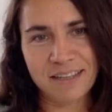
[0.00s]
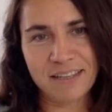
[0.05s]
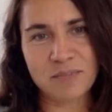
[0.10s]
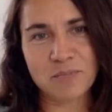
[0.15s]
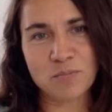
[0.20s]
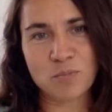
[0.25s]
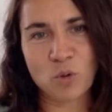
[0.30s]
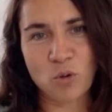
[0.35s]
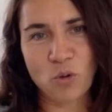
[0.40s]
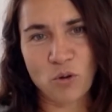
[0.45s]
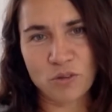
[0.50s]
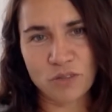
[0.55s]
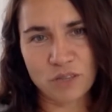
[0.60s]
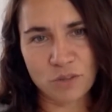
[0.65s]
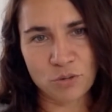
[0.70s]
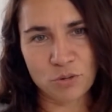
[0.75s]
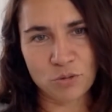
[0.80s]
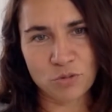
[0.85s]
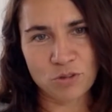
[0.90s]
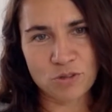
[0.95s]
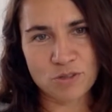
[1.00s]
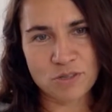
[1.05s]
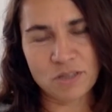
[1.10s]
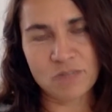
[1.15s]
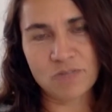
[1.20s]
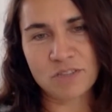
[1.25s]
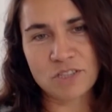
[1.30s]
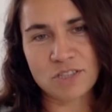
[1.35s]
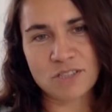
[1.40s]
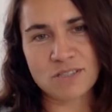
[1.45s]
in Bologna
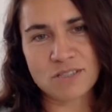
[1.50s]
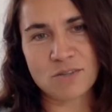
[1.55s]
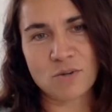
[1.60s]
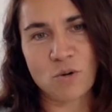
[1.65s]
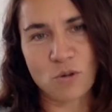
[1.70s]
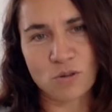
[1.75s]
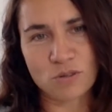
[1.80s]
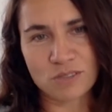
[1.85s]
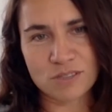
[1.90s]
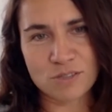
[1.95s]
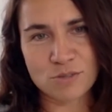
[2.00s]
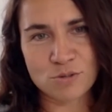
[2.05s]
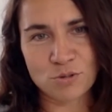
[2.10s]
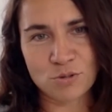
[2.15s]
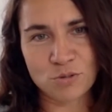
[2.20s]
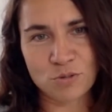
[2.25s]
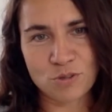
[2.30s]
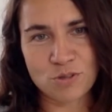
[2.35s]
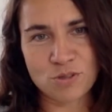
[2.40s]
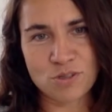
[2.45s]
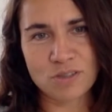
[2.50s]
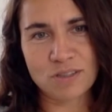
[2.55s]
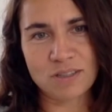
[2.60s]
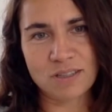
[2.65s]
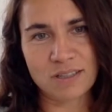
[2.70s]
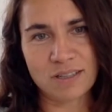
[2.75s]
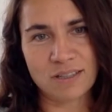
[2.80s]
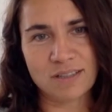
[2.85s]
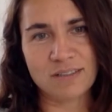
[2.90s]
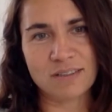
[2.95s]
University, which is the oldest university
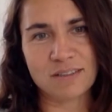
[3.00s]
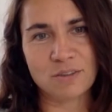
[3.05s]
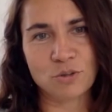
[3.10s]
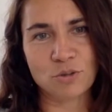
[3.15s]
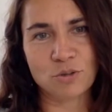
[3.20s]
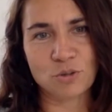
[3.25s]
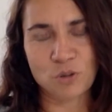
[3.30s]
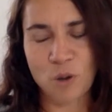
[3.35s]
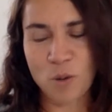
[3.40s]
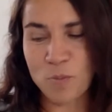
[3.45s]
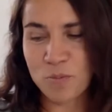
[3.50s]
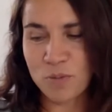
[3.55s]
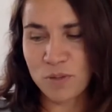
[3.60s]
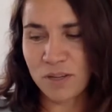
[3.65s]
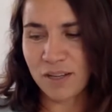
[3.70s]
in Europe.